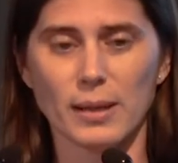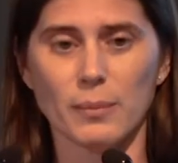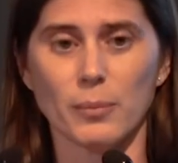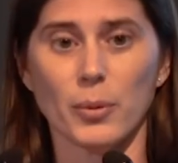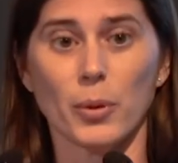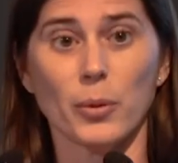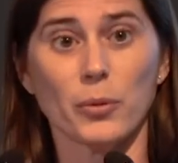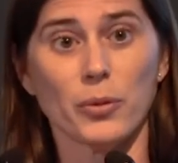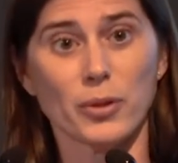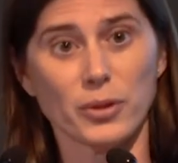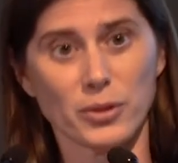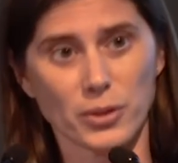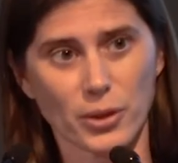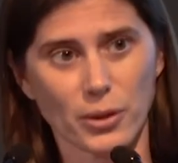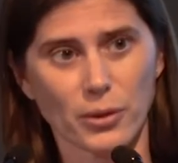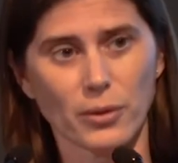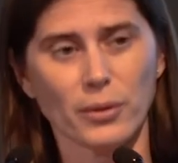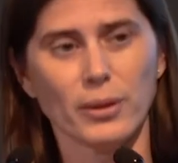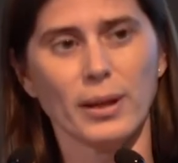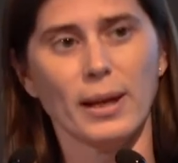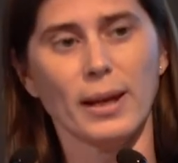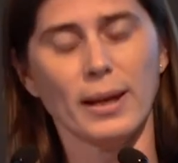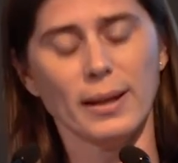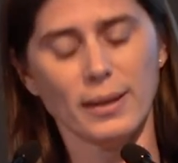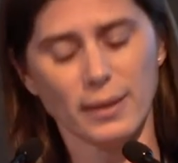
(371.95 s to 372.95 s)
both
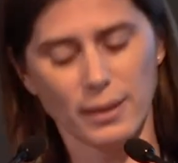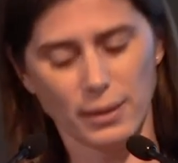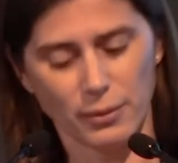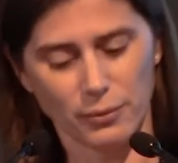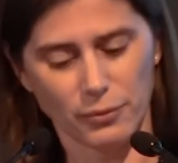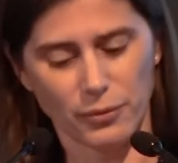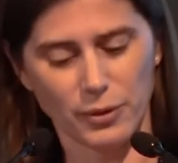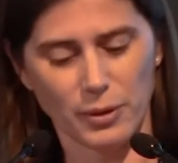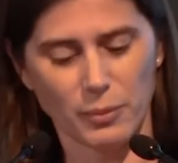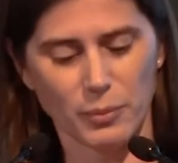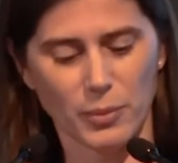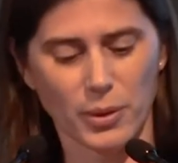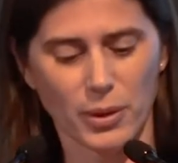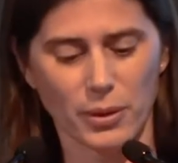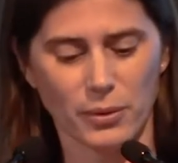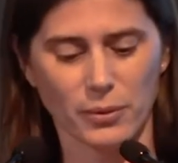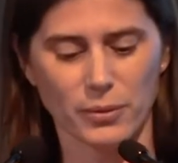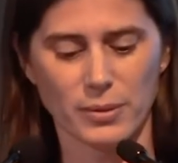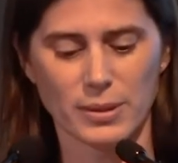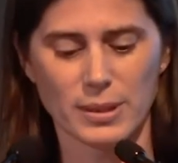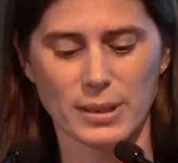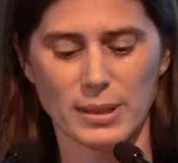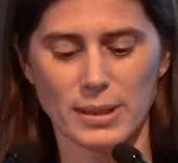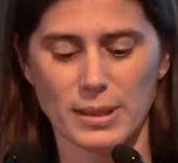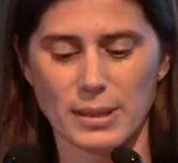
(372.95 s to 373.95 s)
adult and infant
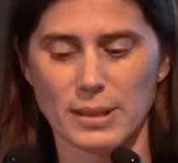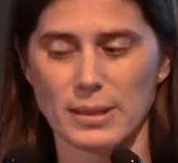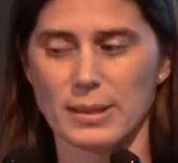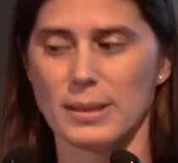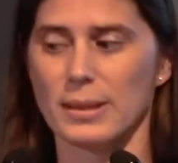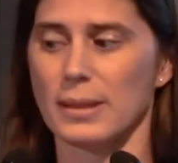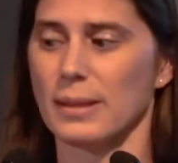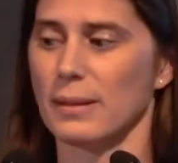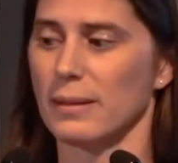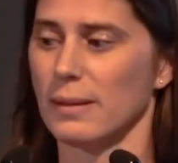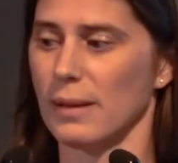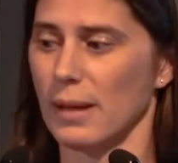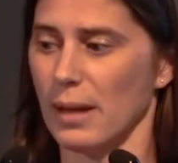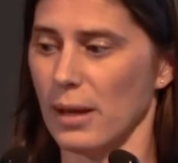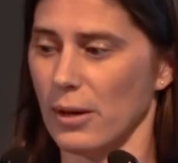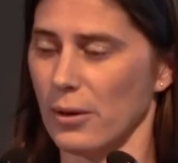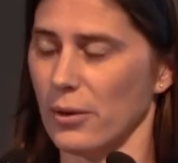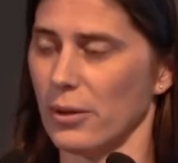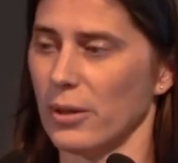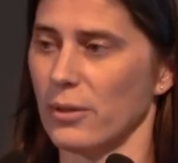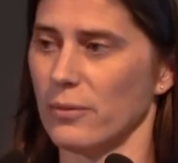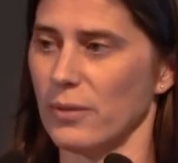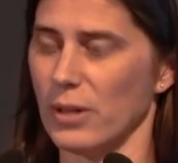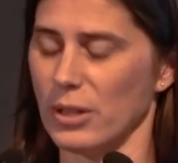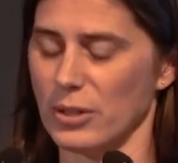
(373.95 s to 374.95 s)
models, is in the
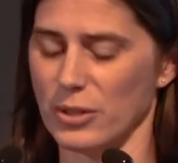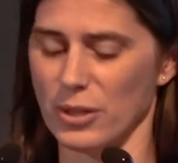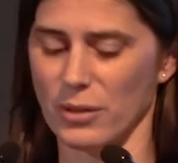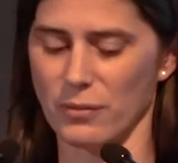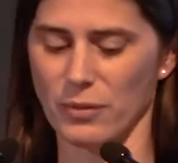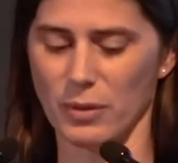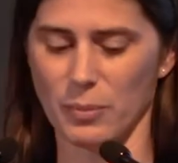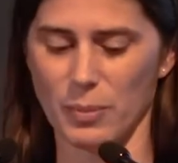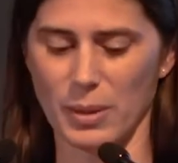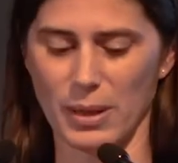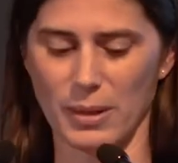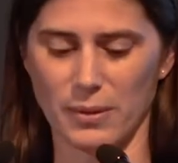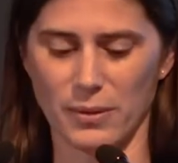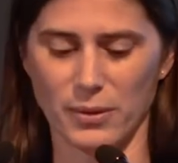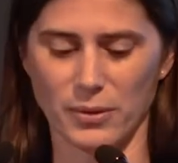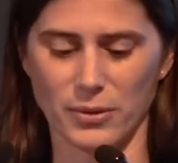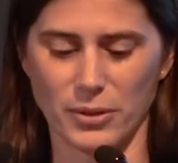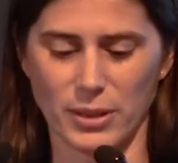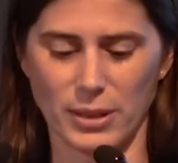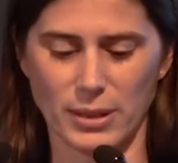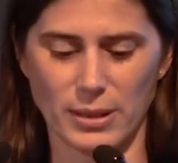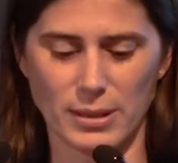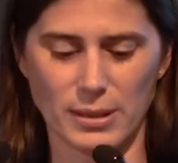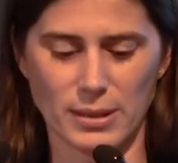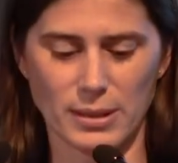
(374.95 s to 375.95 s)
area of H I V
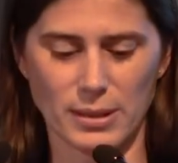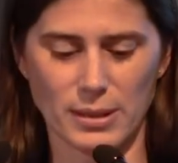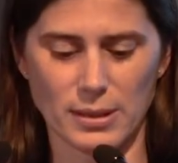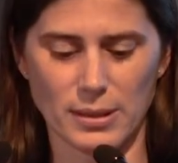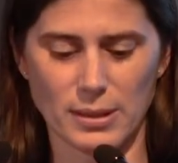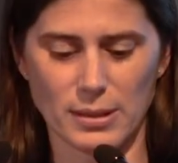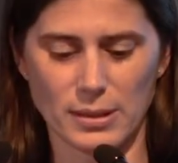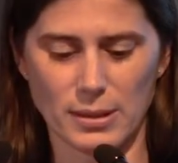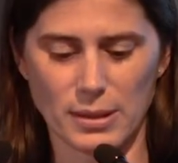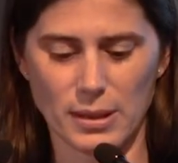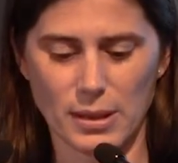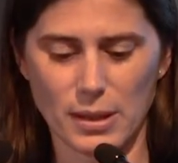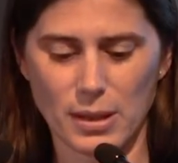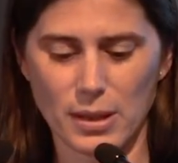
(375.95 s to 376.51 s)
pathogenesis.